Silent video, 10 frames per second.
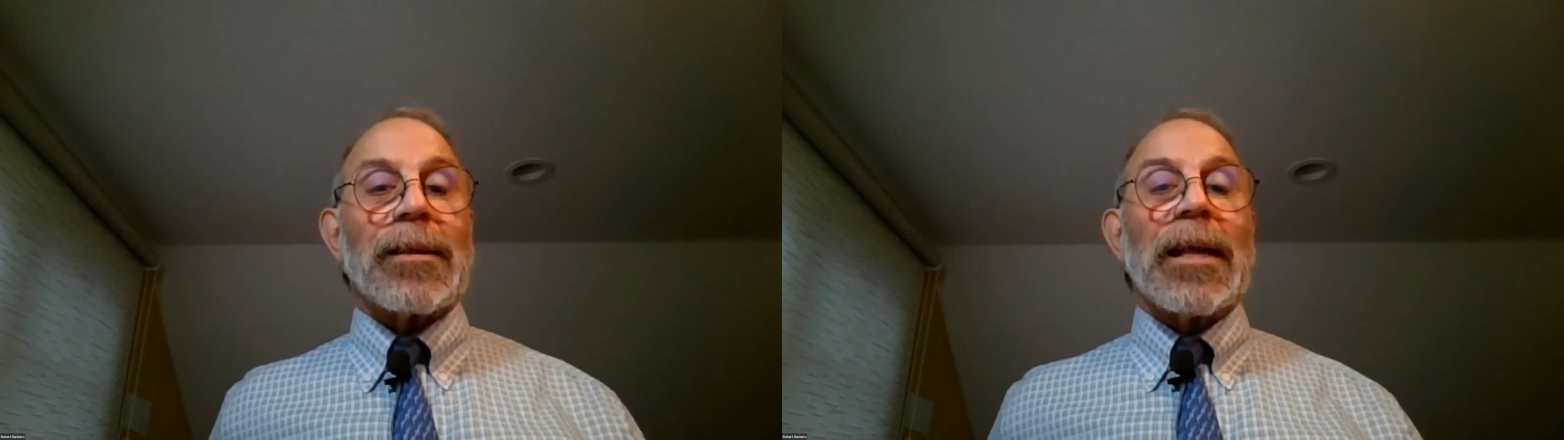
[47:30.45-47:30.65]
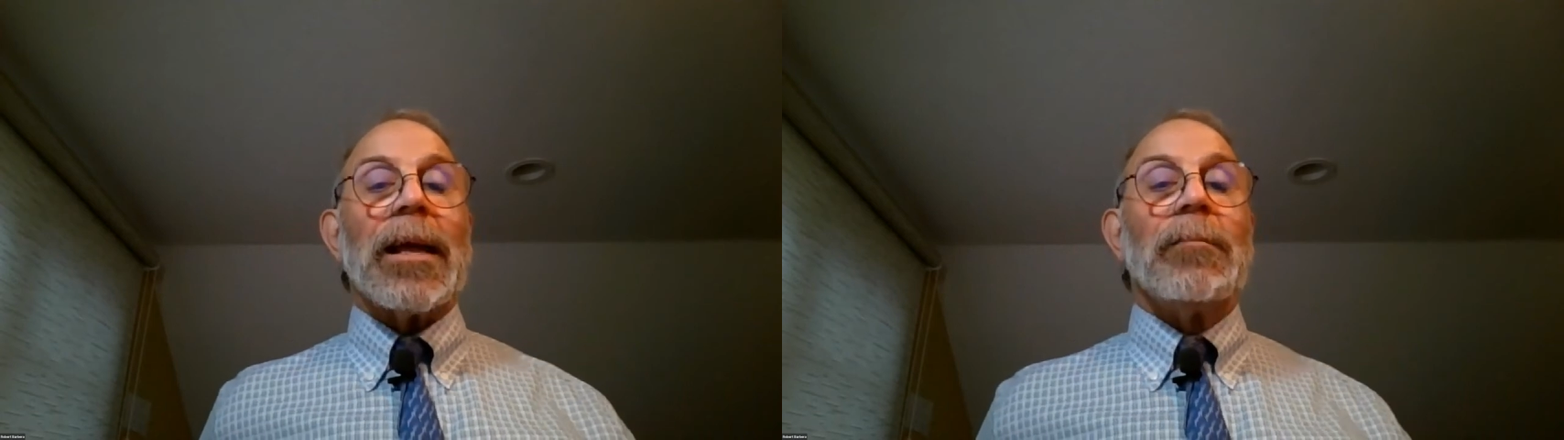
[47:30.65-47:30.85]

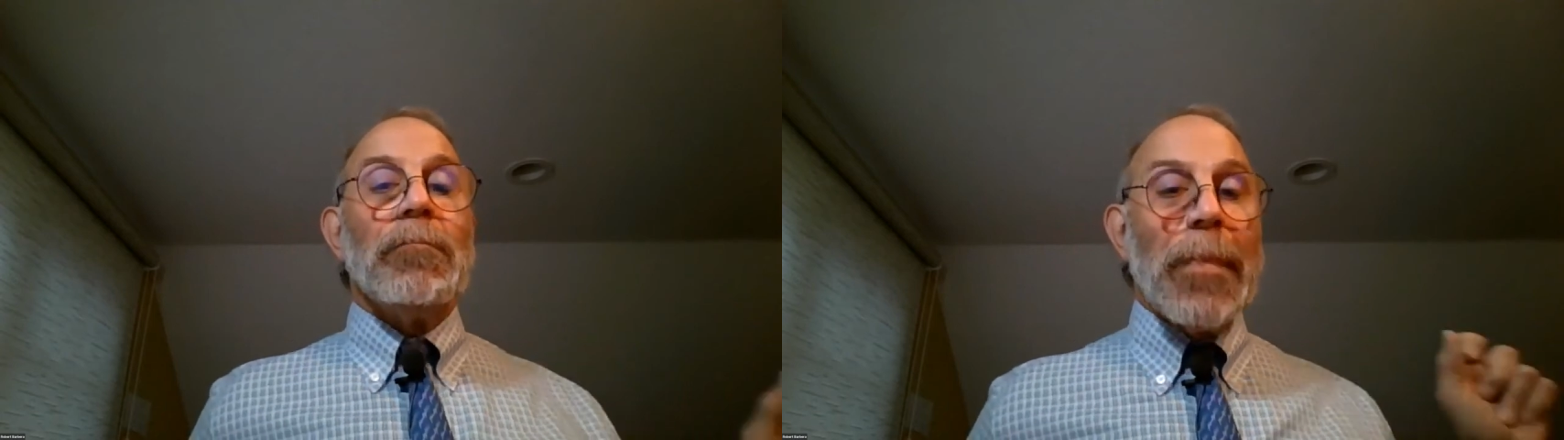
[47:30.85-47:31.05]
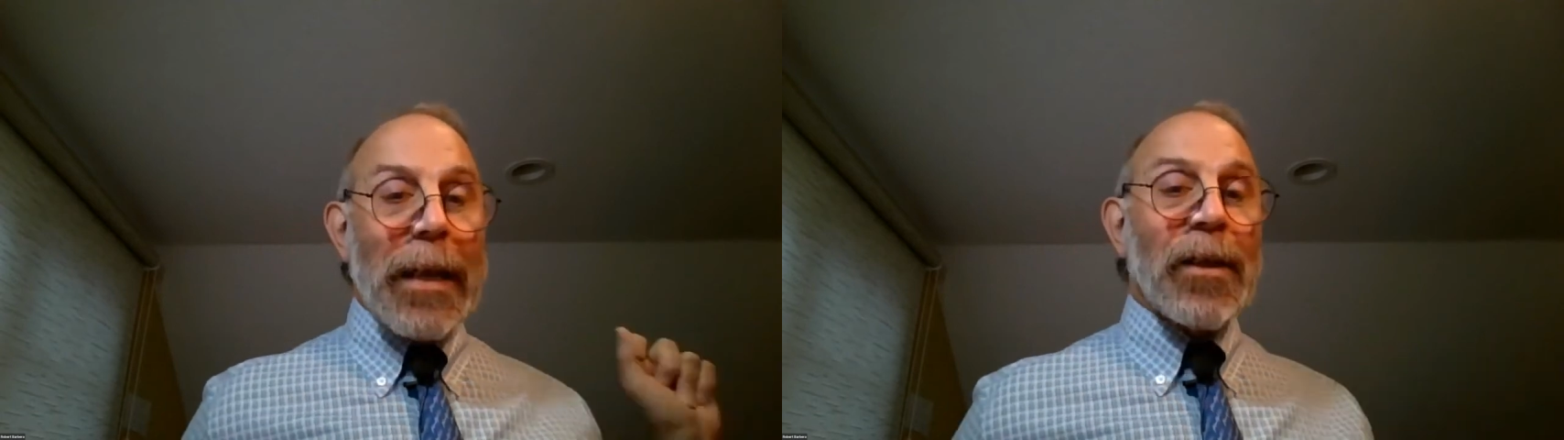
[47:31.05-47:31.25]
said
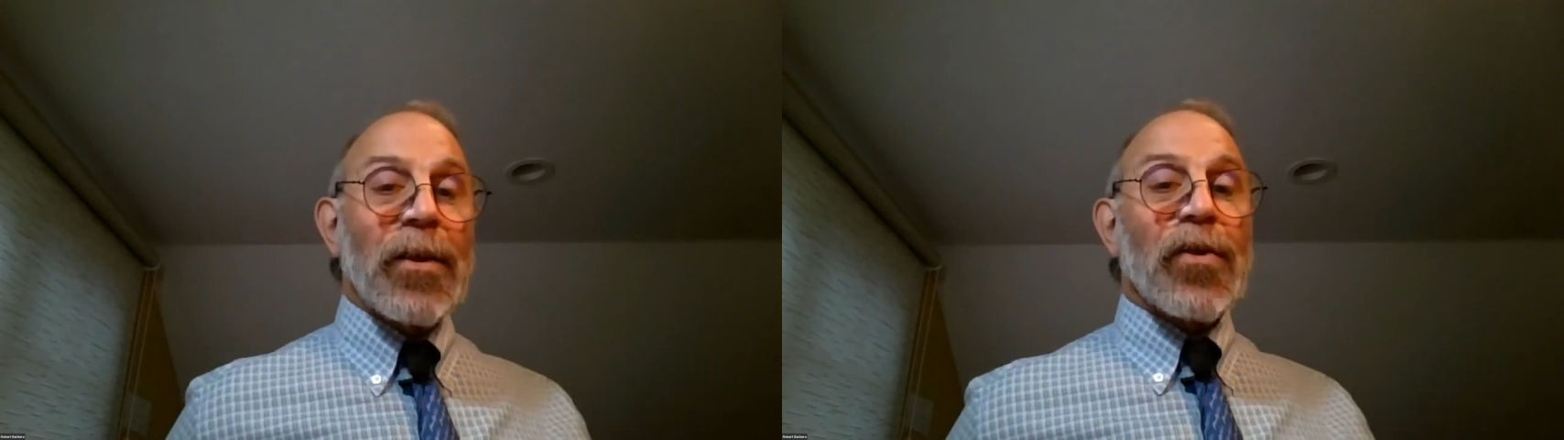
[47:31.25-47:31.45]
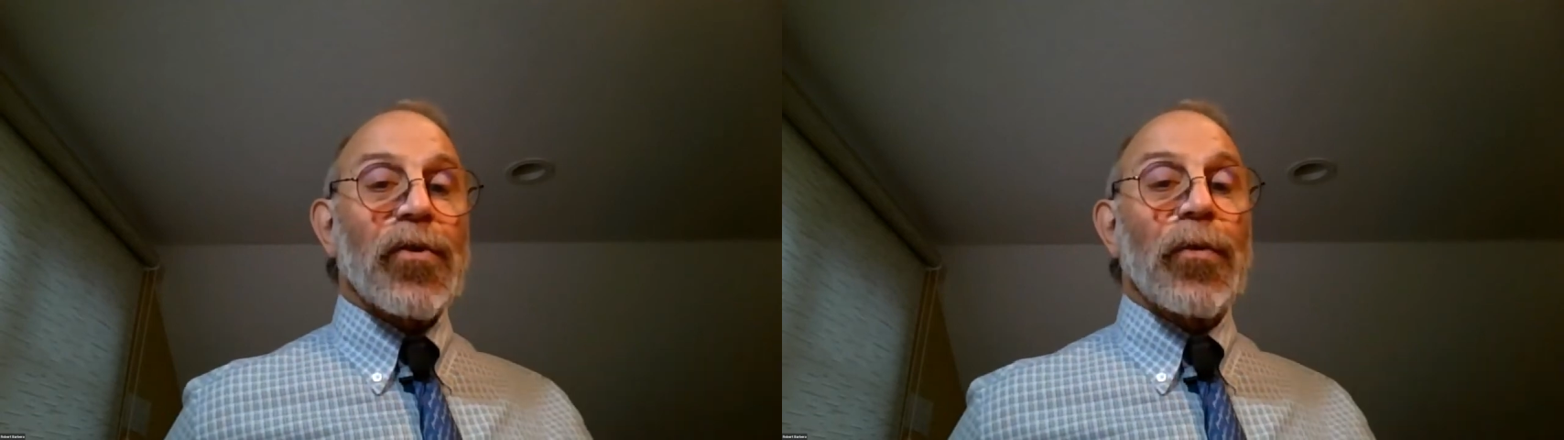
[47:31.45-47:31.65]

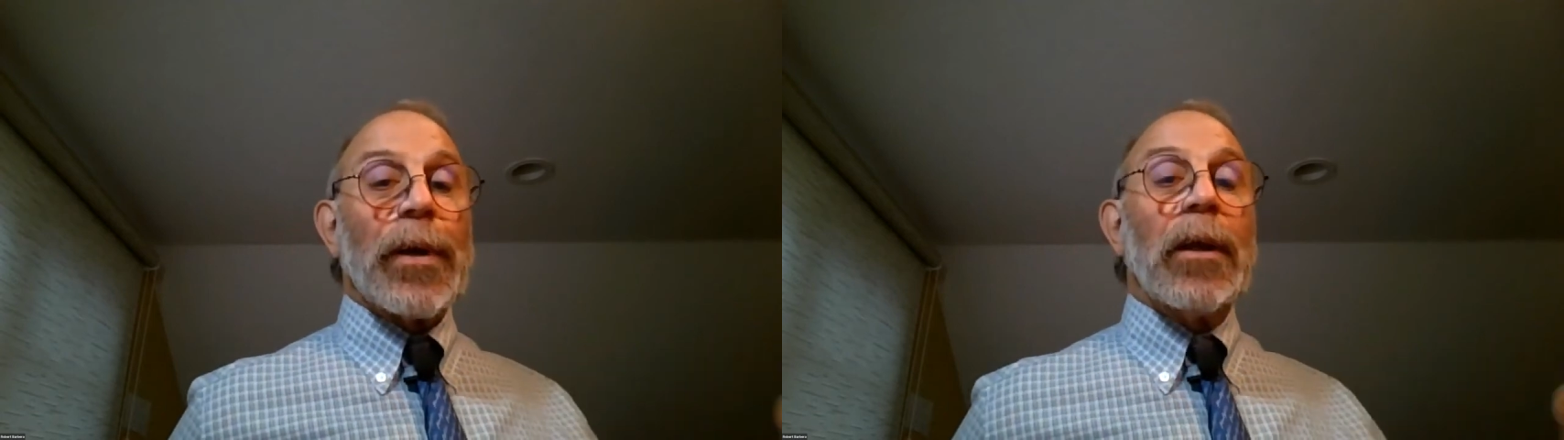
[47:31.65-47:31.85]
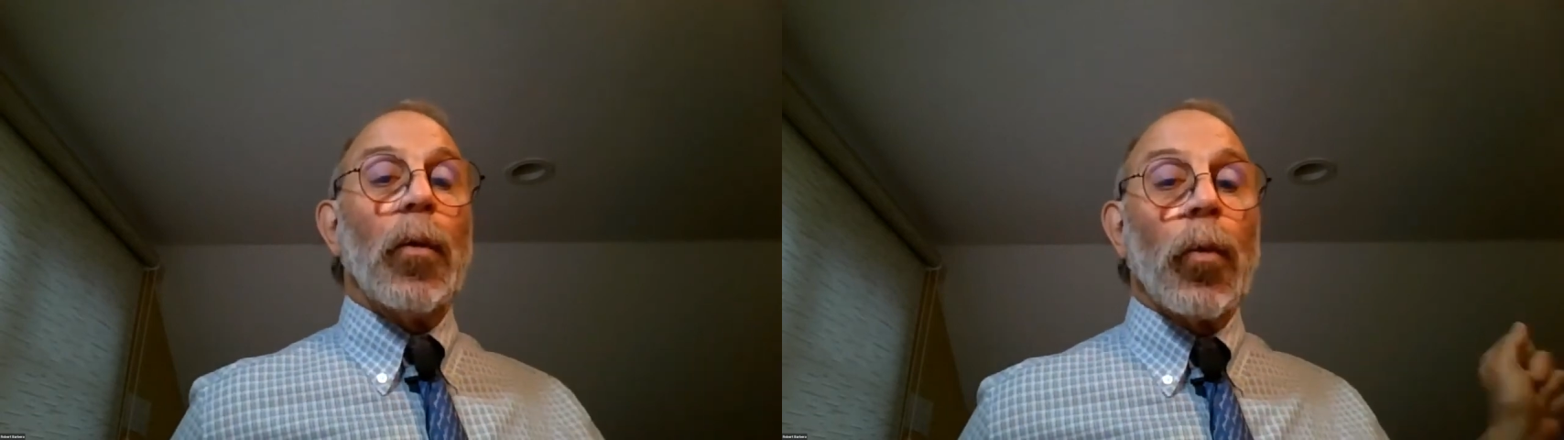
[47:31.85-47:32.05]
Main Street